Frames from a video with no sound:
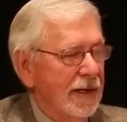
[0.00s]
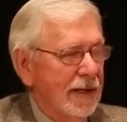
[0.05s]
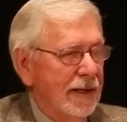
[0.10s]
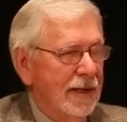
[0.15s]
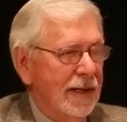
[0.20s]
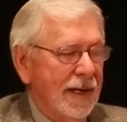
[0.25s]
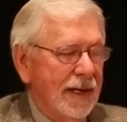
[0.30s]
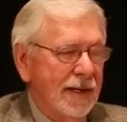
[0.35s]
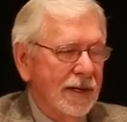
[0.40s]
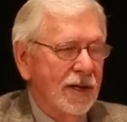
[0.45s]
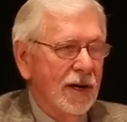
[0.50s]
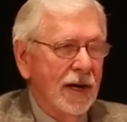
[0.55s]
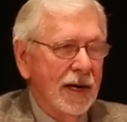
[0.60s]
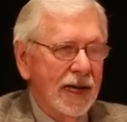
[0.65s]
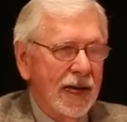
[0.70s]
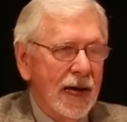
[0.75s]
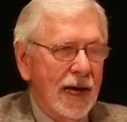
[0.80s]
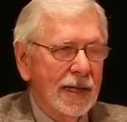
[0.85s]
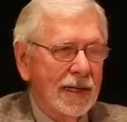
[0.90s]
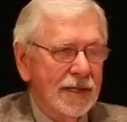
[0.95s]
And, and
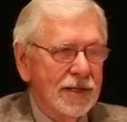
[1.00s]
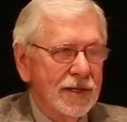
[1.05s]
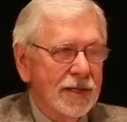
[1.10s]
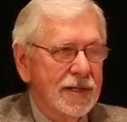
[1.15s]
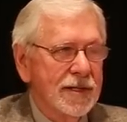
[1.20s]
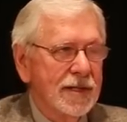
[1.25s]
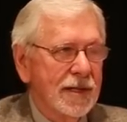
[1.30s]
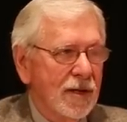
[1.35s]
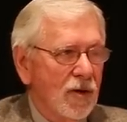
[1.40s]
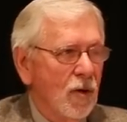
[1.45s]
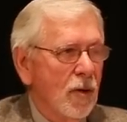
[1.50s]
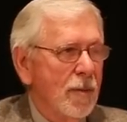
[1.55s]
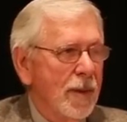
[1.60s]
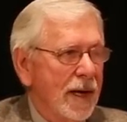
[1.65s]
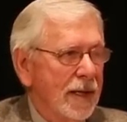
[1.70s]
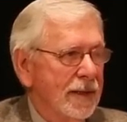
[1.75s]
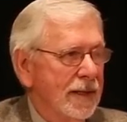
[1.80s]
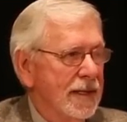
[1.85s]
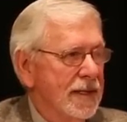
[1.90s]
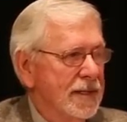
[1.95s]
cardiologists know
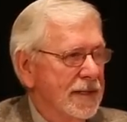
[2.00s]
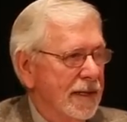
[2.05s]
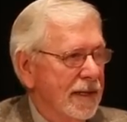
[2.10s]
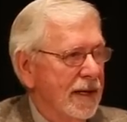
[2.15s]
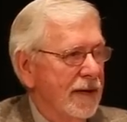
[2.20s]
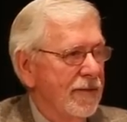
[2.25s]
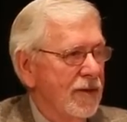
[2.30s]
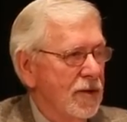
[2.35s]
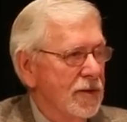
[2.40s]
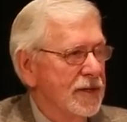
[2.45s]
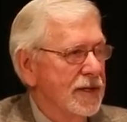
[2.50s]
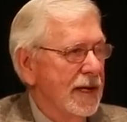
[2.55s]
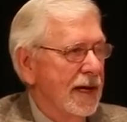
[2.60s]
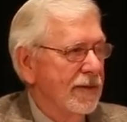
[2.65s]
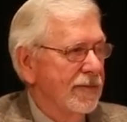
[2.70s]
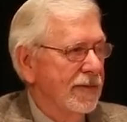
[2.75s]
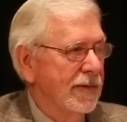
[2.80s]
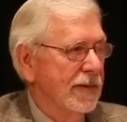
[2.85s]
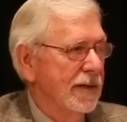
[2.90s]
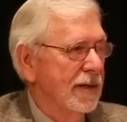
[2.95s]
about this and they've used
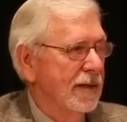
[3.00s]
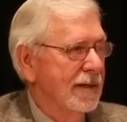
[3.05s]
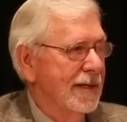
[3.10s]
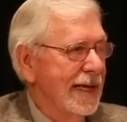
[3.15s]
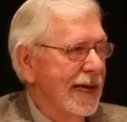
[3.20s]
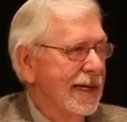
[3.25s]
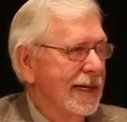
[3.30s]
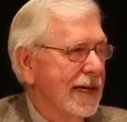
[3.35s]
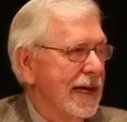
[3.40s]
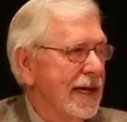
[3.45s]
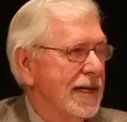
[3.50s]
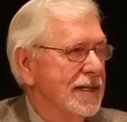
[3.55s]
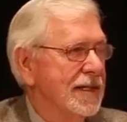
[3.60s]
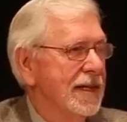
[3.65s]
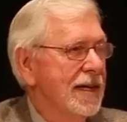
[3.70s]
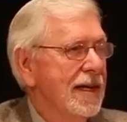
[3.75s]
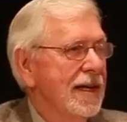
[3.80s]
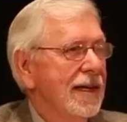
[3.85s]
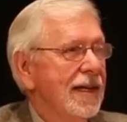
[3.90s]
that for decades.